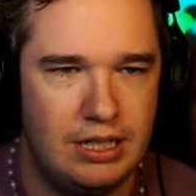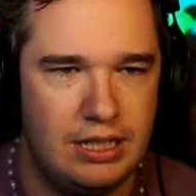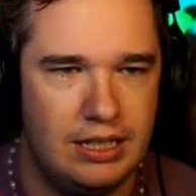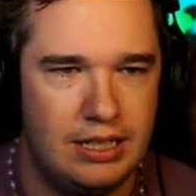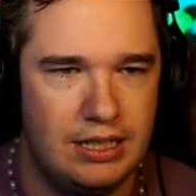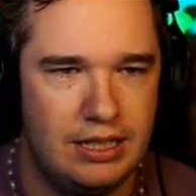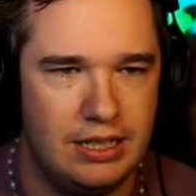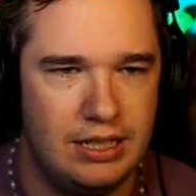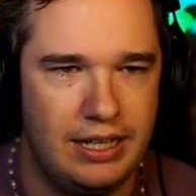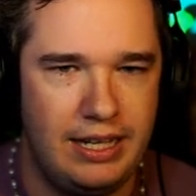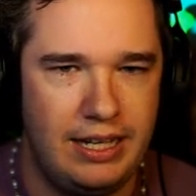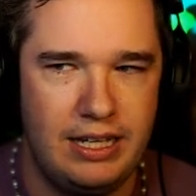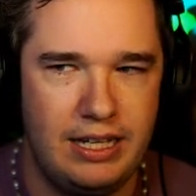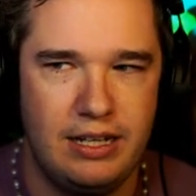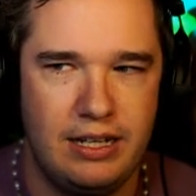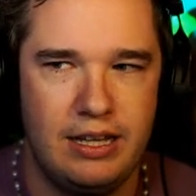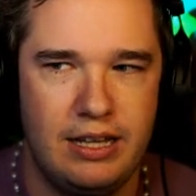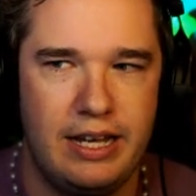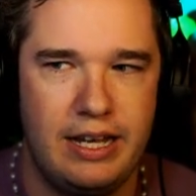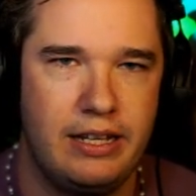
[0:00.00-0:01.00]
He can,
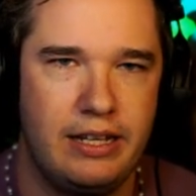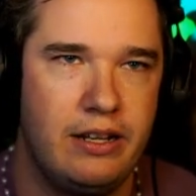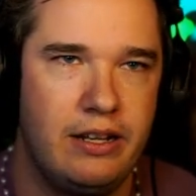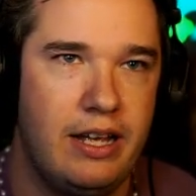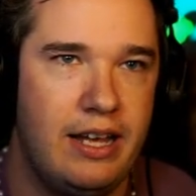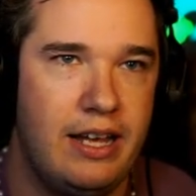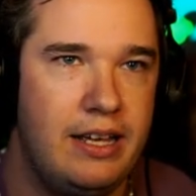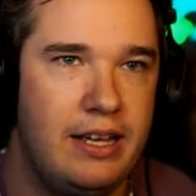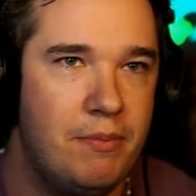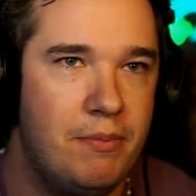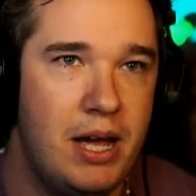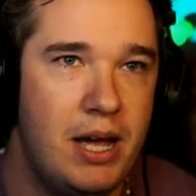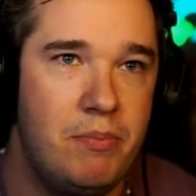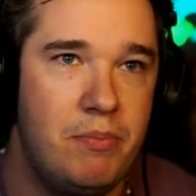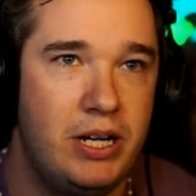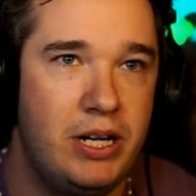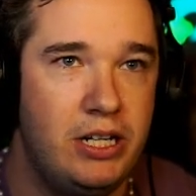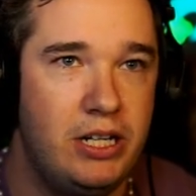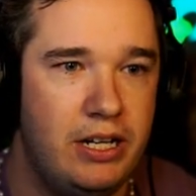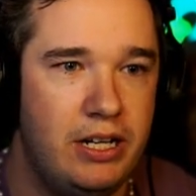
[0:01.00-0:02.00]
like, in my
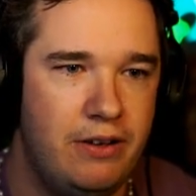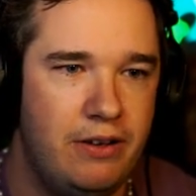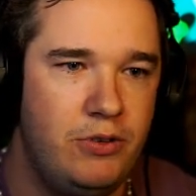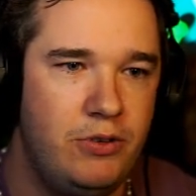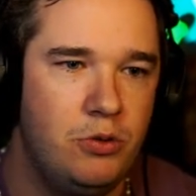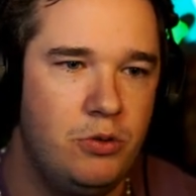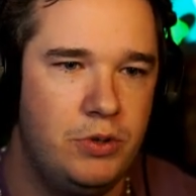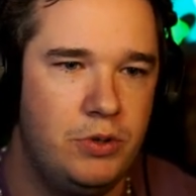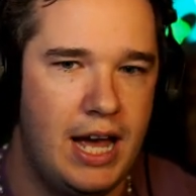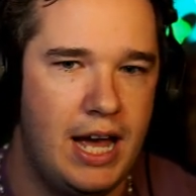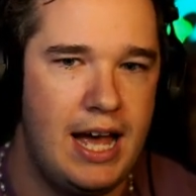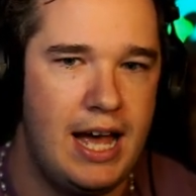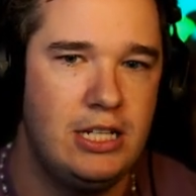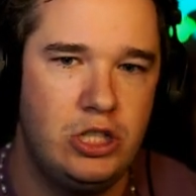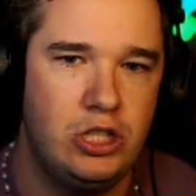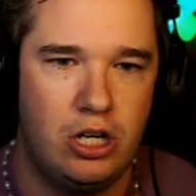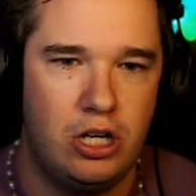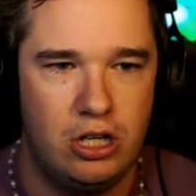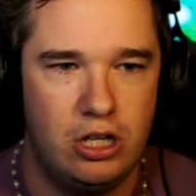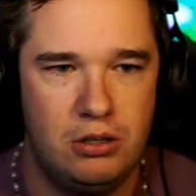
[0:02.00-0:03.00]
opinion, if you dash
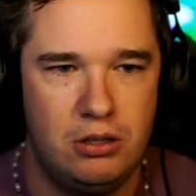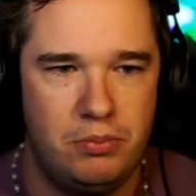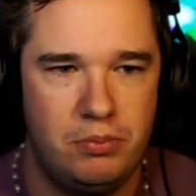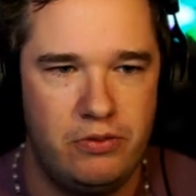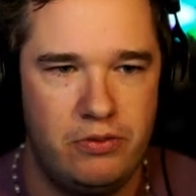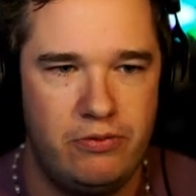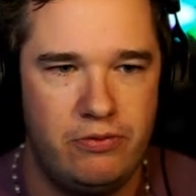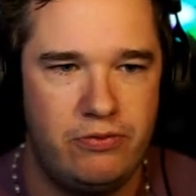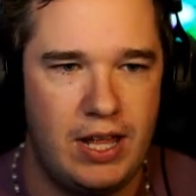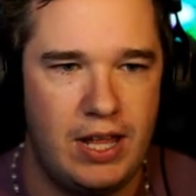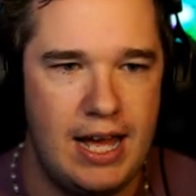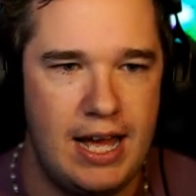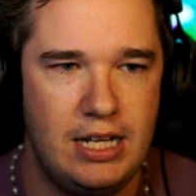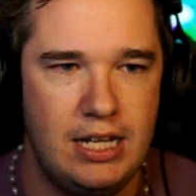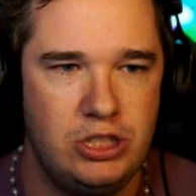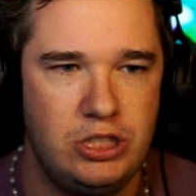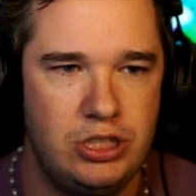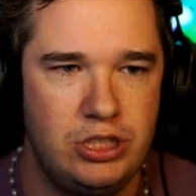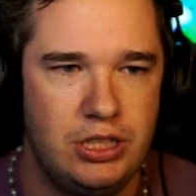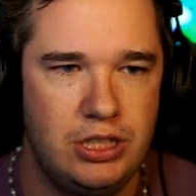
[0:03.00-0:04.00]
up
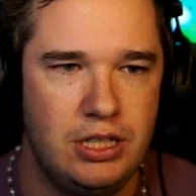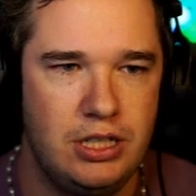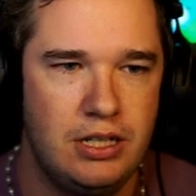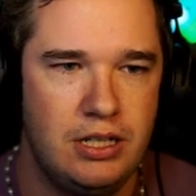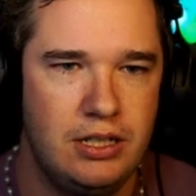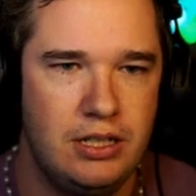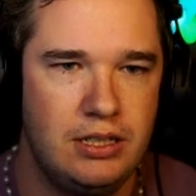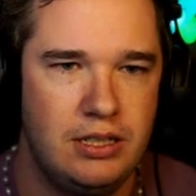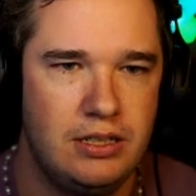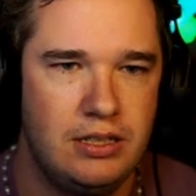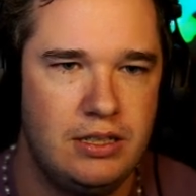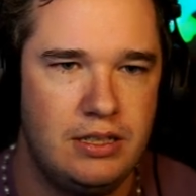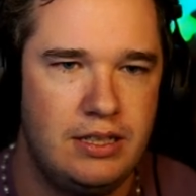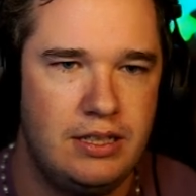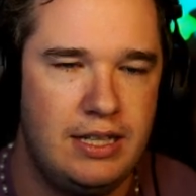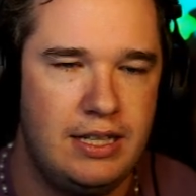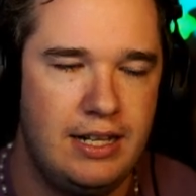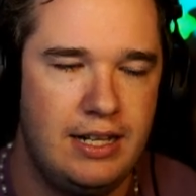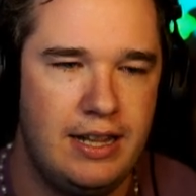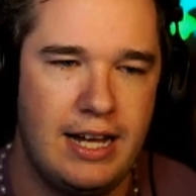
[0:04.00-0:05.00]
flash,
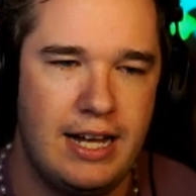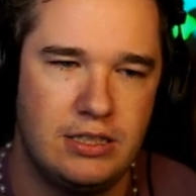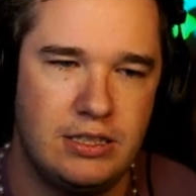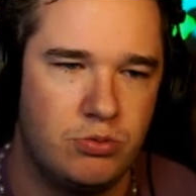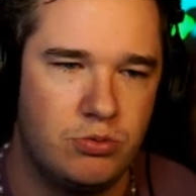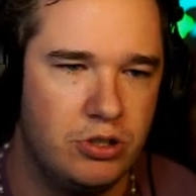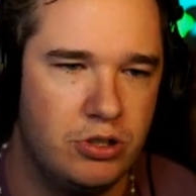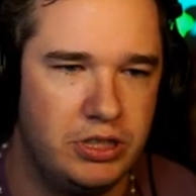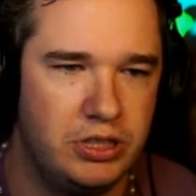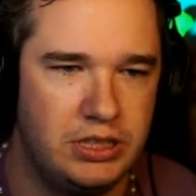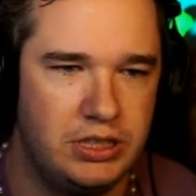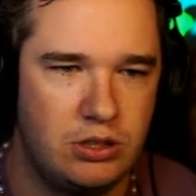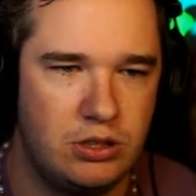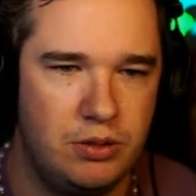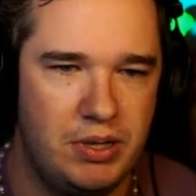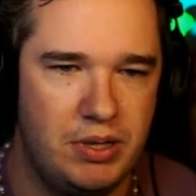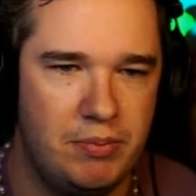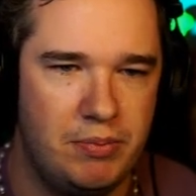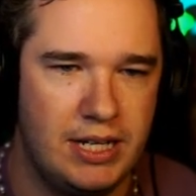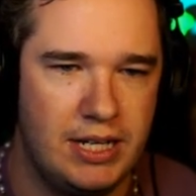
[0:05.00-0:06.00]
then that's where he's going to
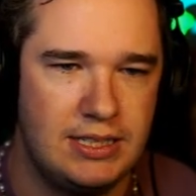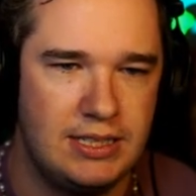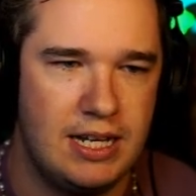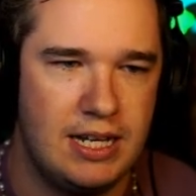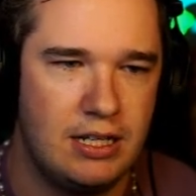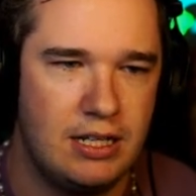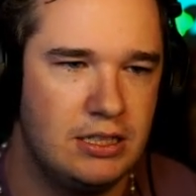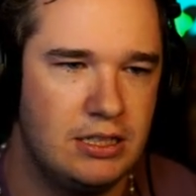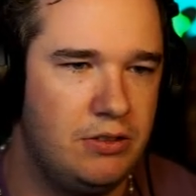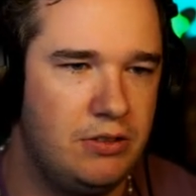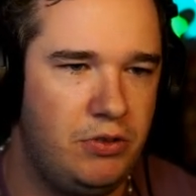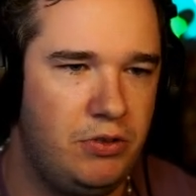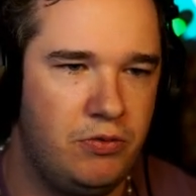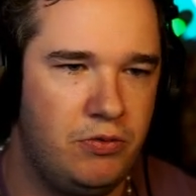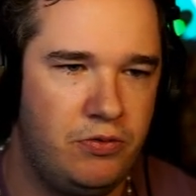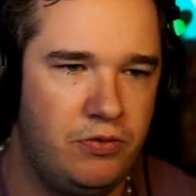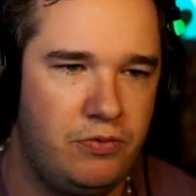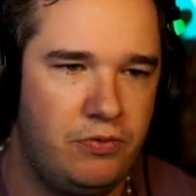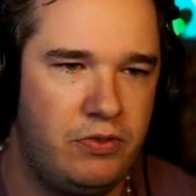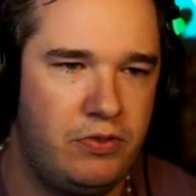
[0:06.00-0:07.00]
be best at. Because if you
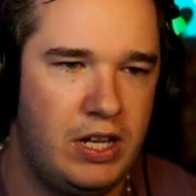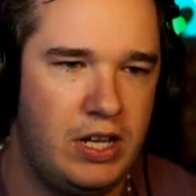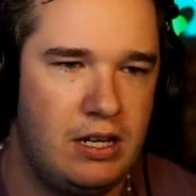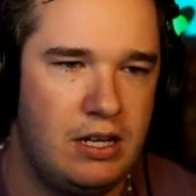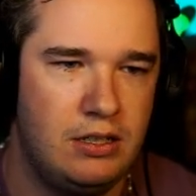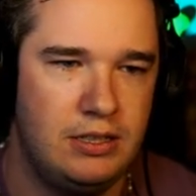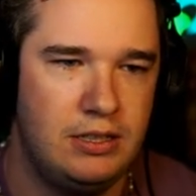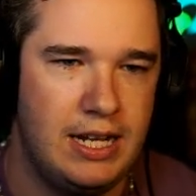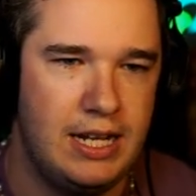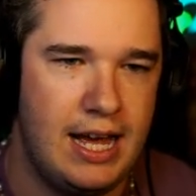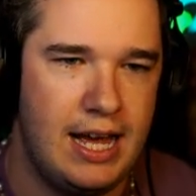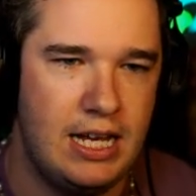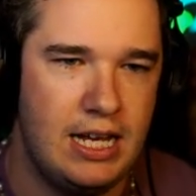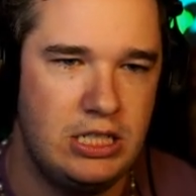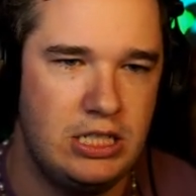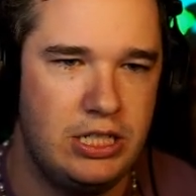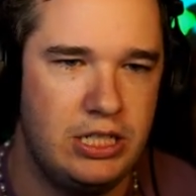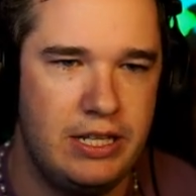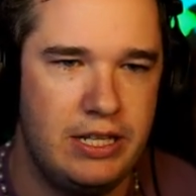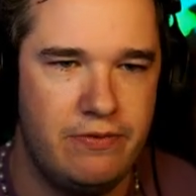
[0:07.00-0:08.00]
dash
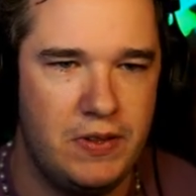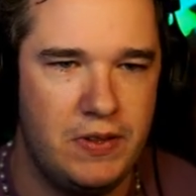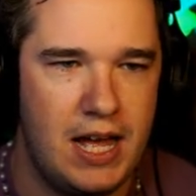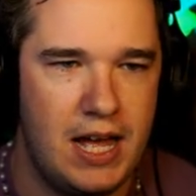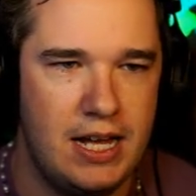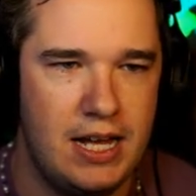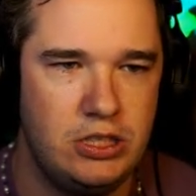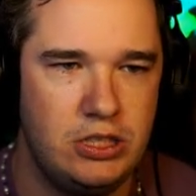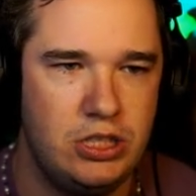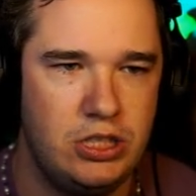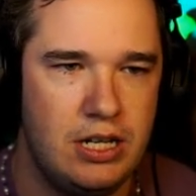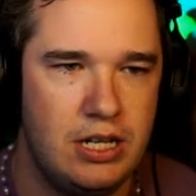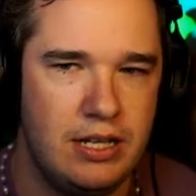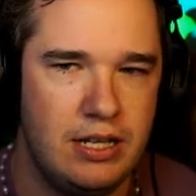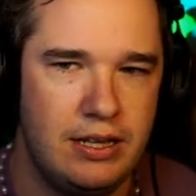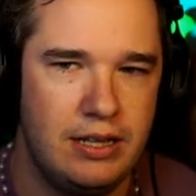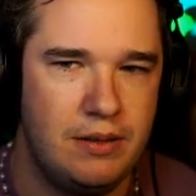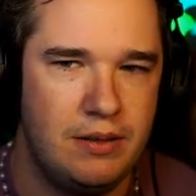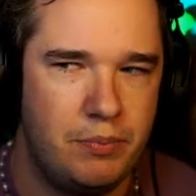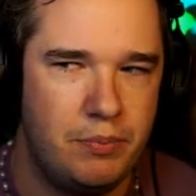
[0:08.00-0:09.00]
and then flash,
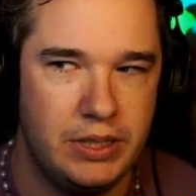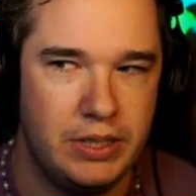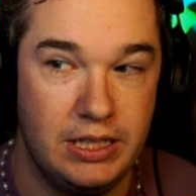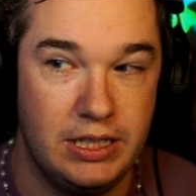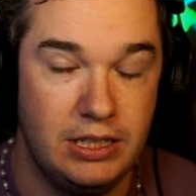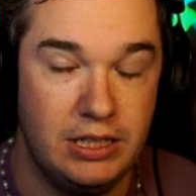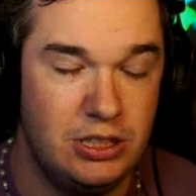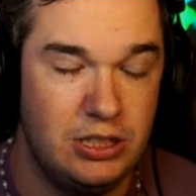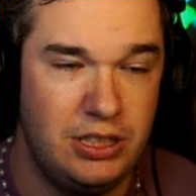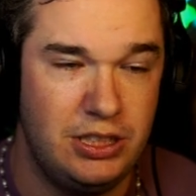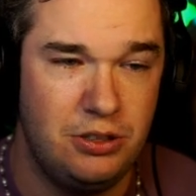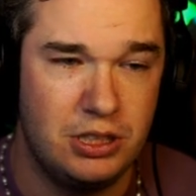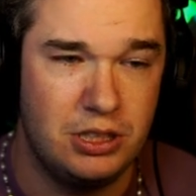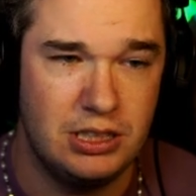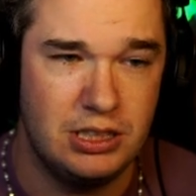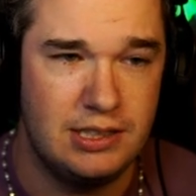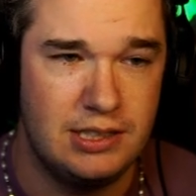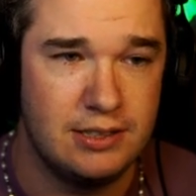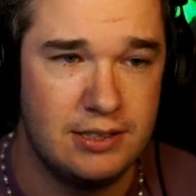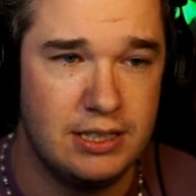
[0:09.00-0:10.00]
potentially you could
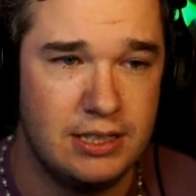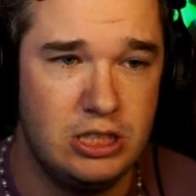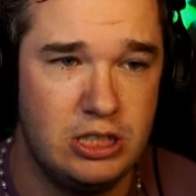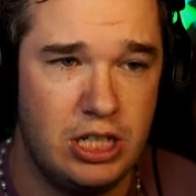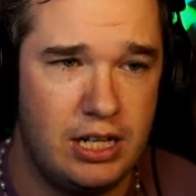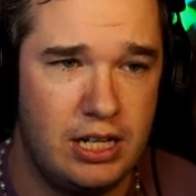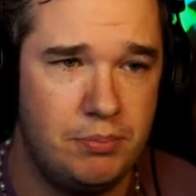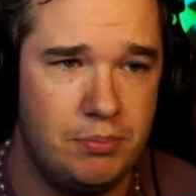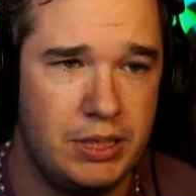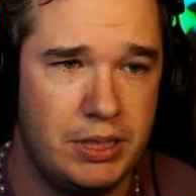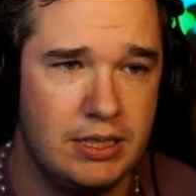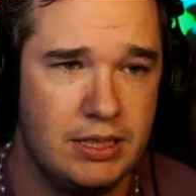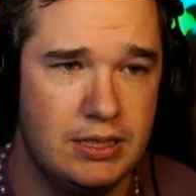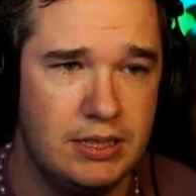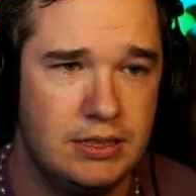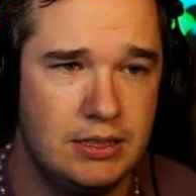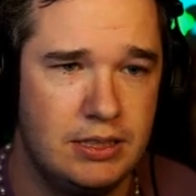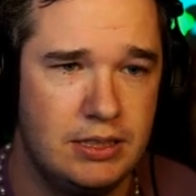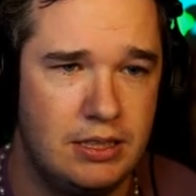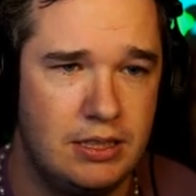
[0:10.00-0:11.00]
still get shot
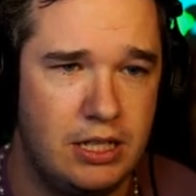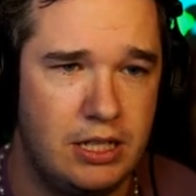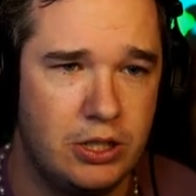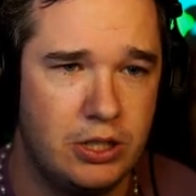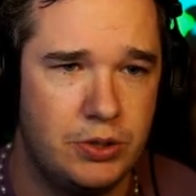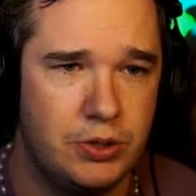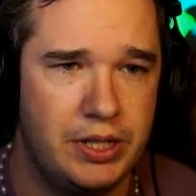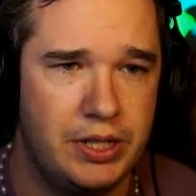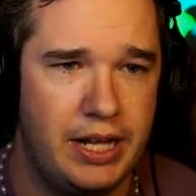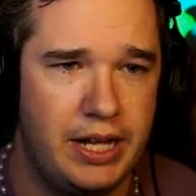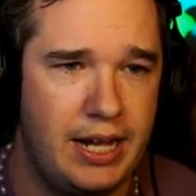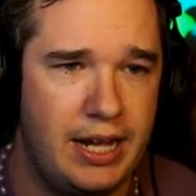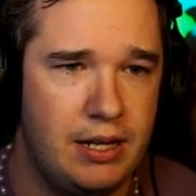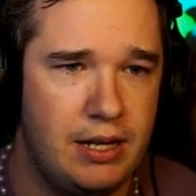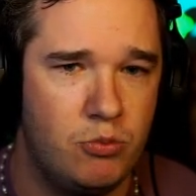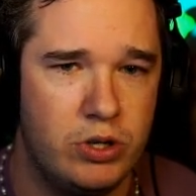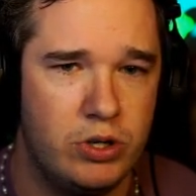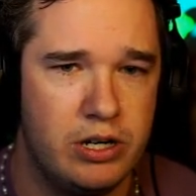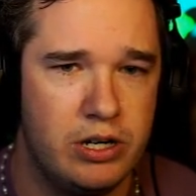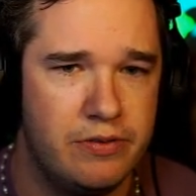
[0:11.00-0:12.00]
because they're going to aim
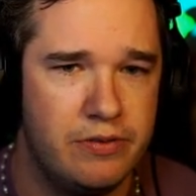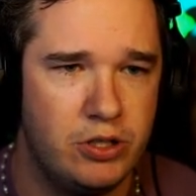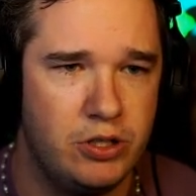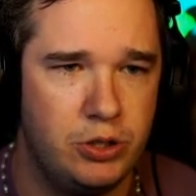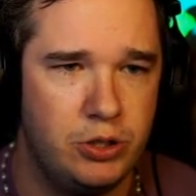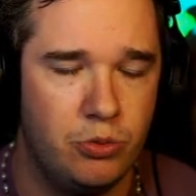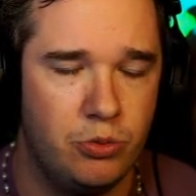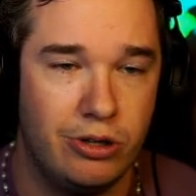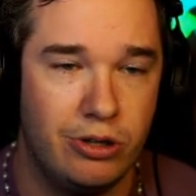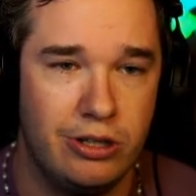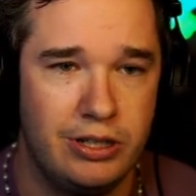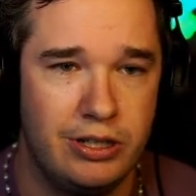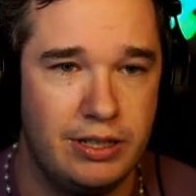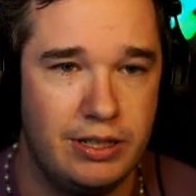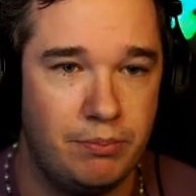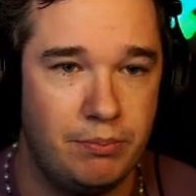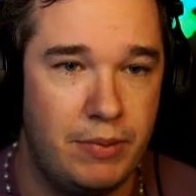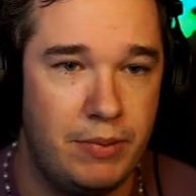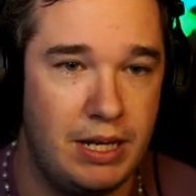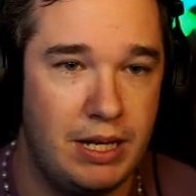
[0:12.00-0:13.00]
wherever you were
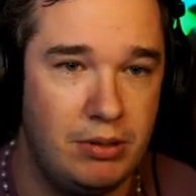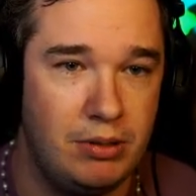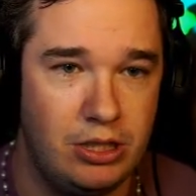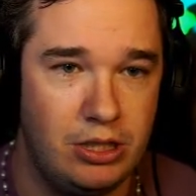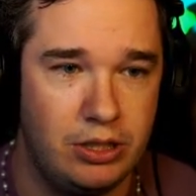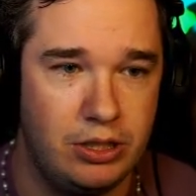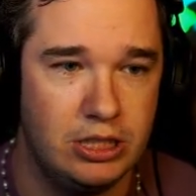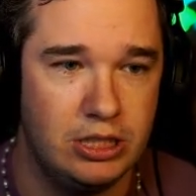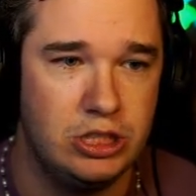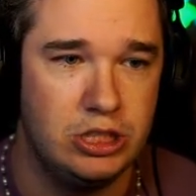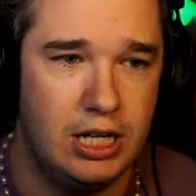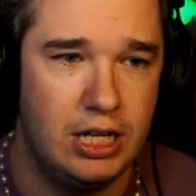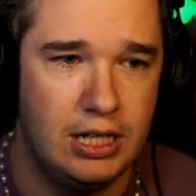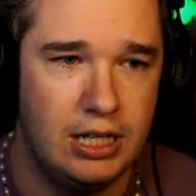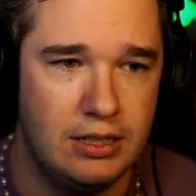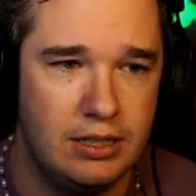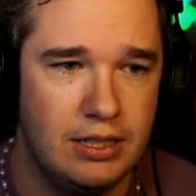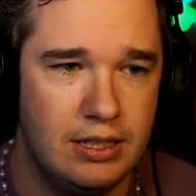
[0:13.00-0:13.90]
and maybe you get shot.